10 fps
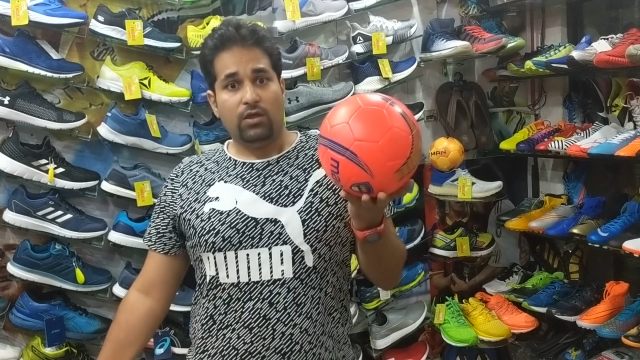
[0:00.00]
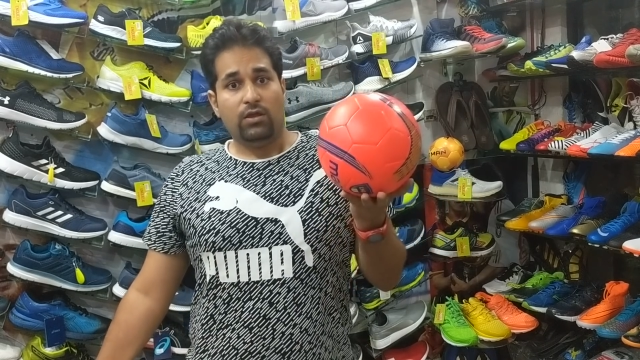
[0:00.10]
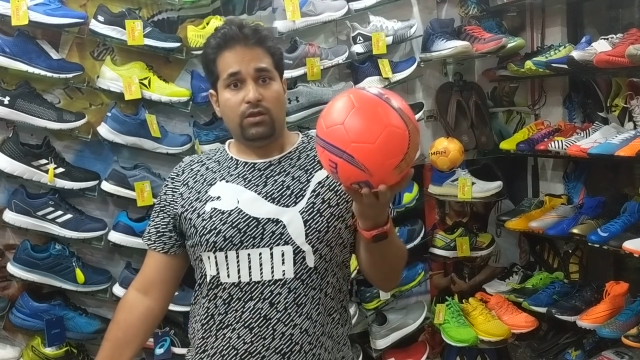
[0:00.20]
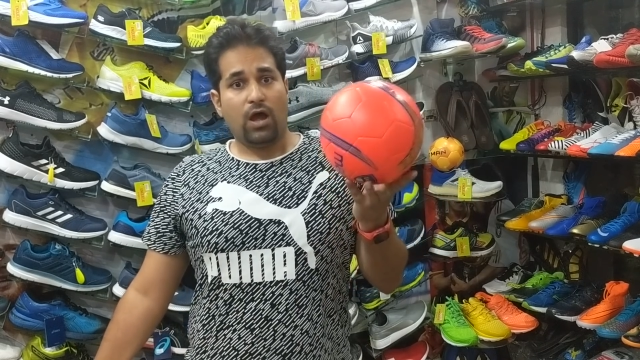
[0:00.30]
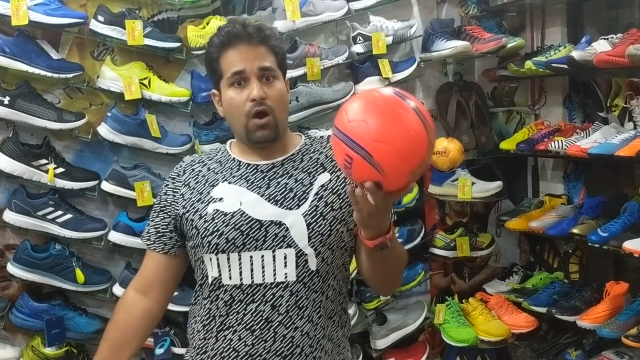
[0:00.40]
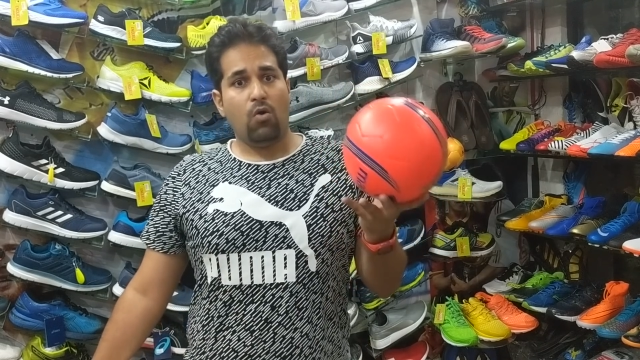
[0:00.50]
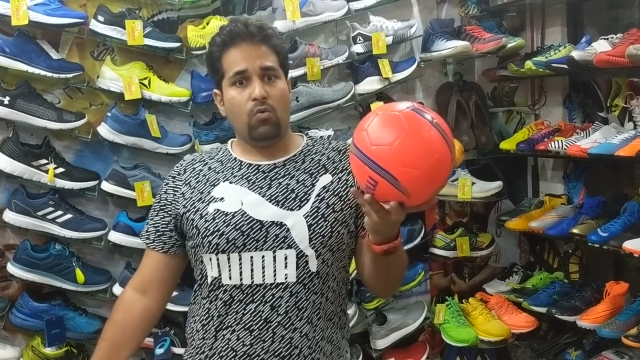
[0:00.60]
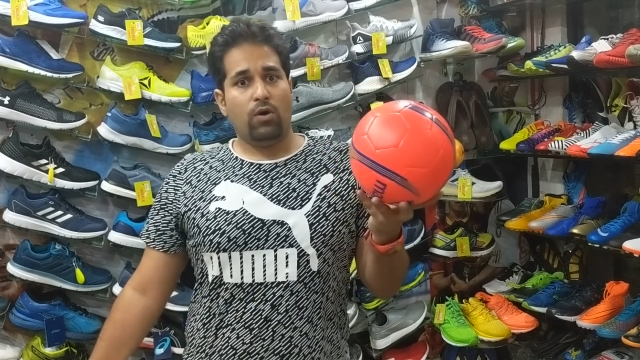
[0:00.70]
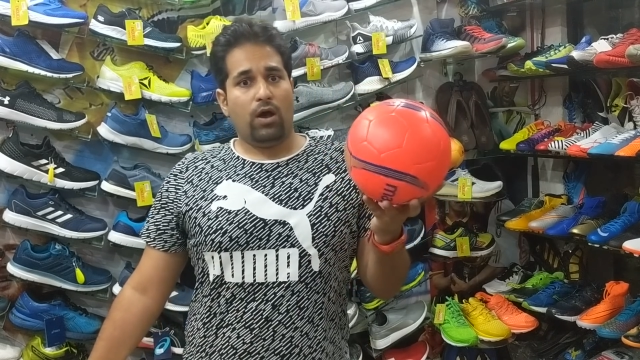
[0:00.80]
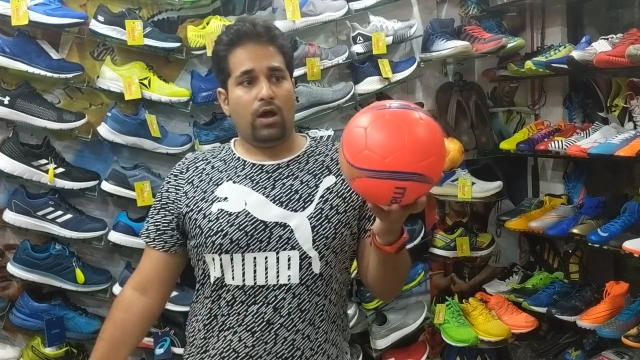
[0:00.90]
Now,
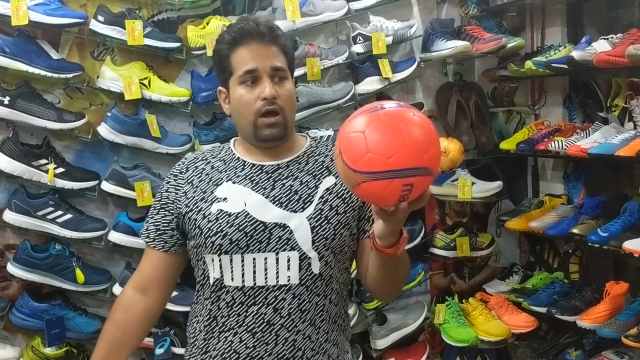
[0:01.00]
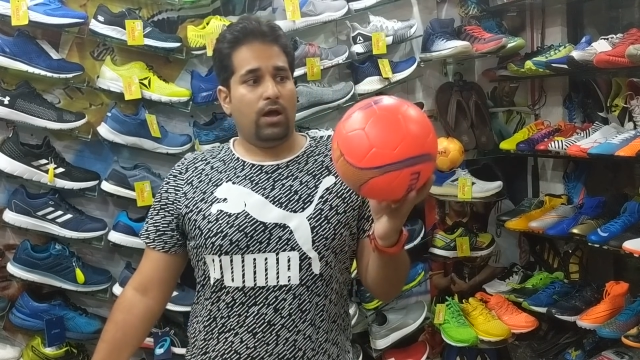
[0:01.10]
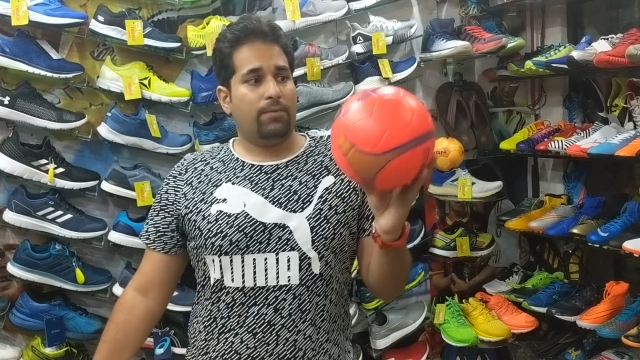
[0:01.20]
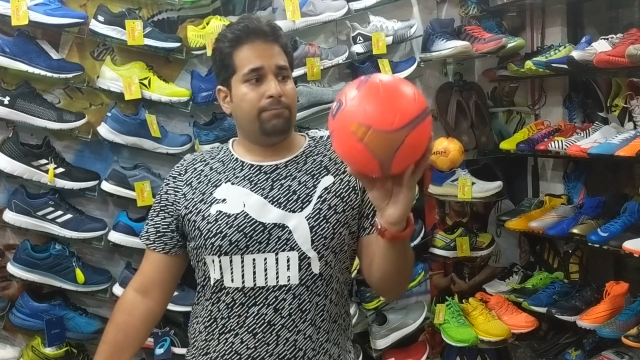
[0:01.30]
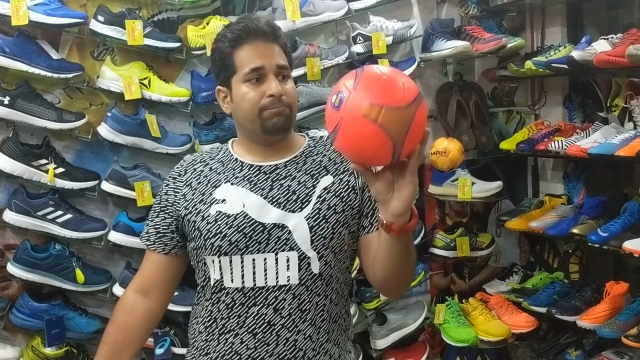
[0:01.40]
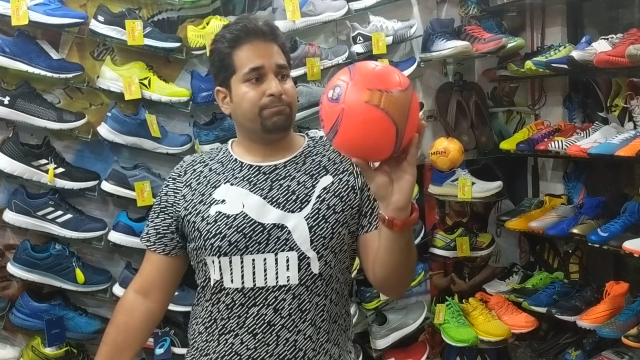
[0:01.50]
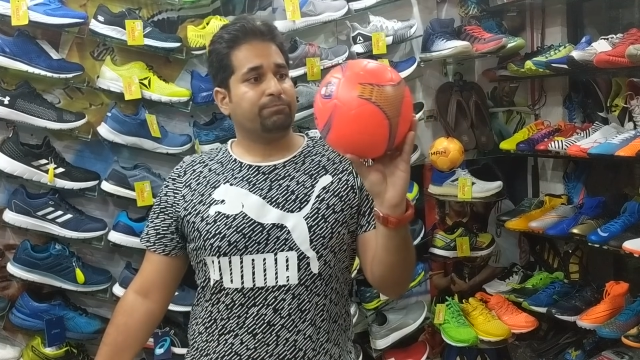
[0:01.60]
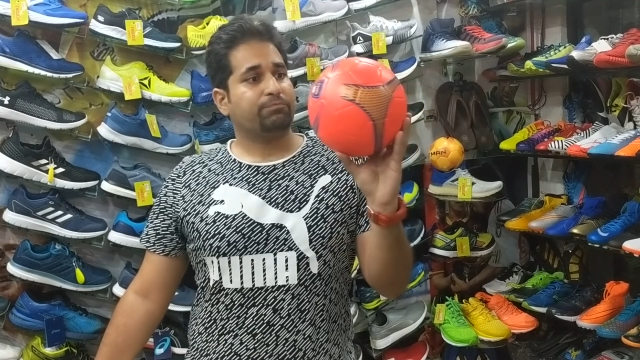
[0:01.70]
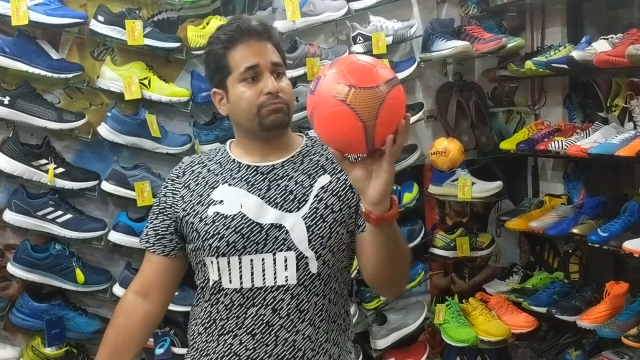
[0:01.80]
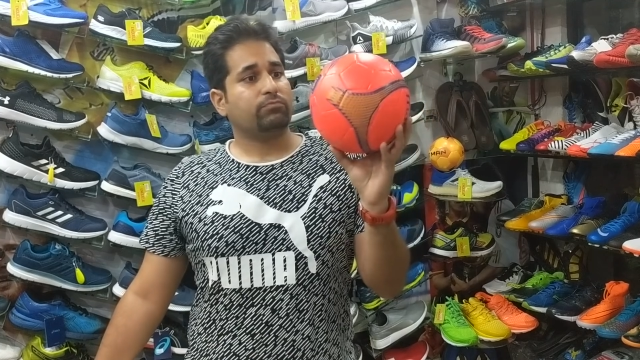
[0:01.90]

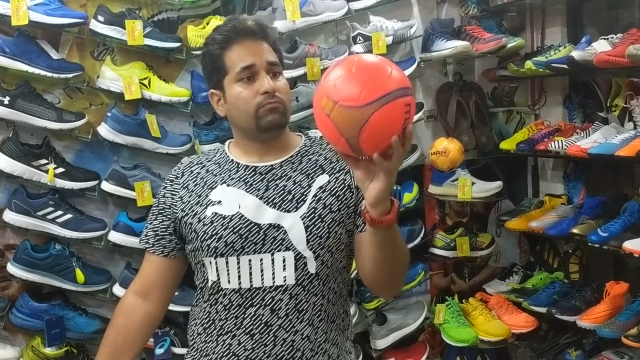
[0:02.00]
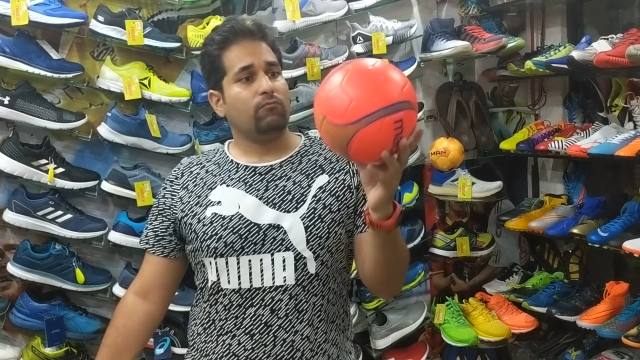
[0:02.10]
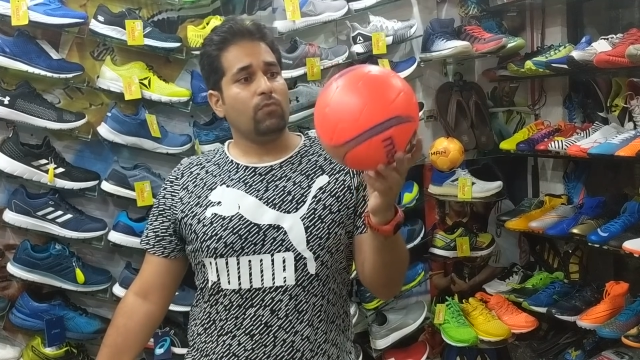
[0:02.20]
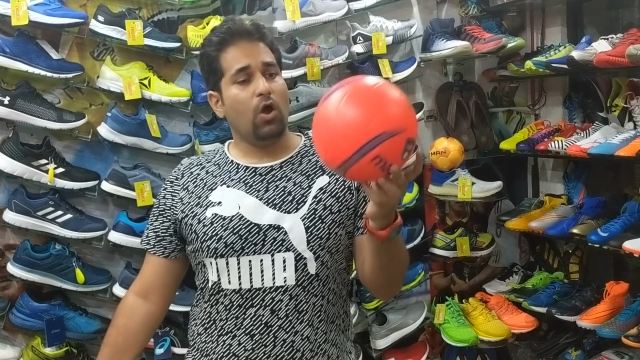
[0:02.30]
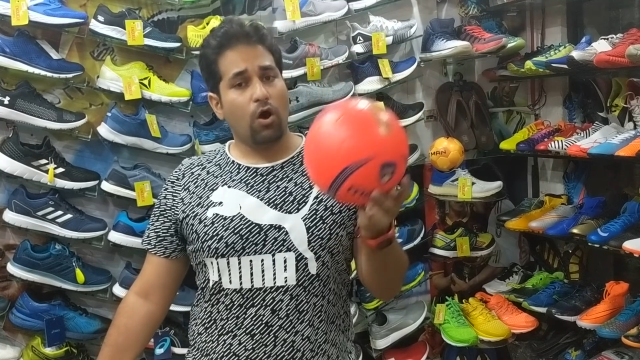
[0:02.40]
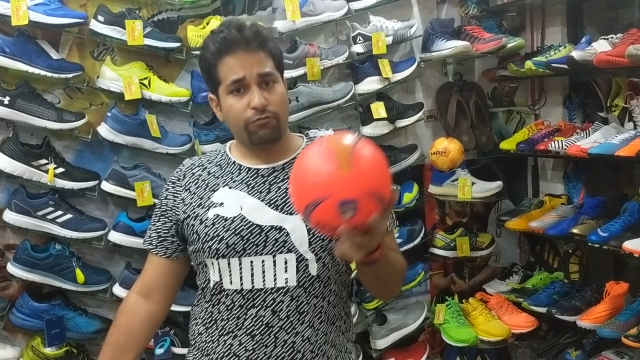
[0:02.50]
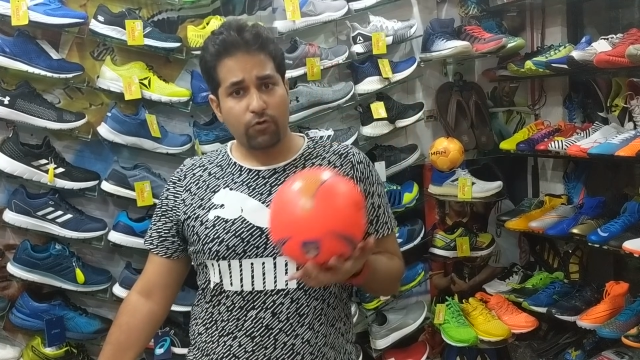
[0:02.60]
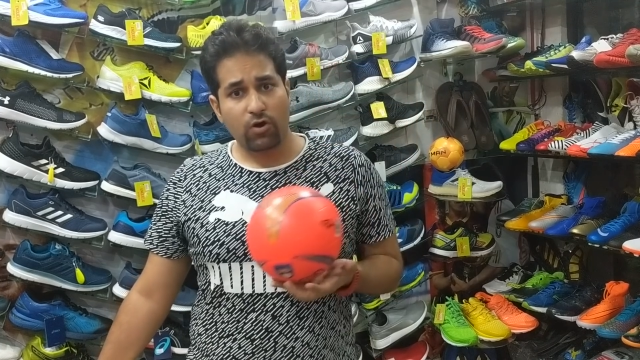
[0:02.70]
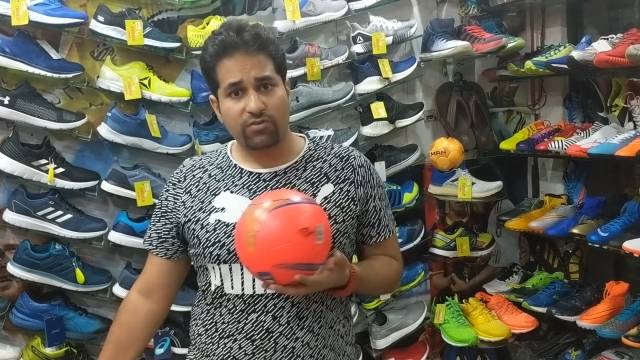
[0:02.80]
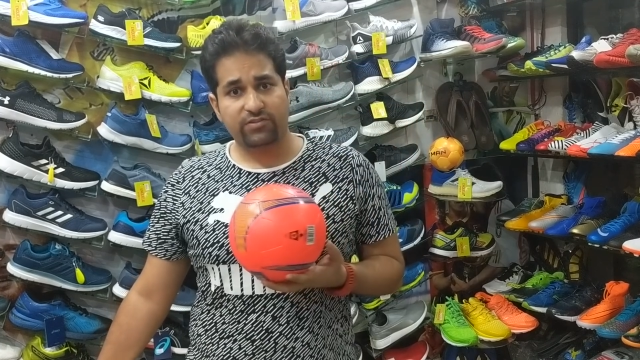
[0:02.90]
of
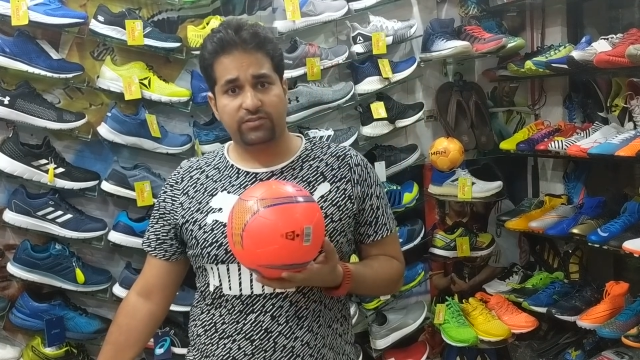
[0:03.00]
course,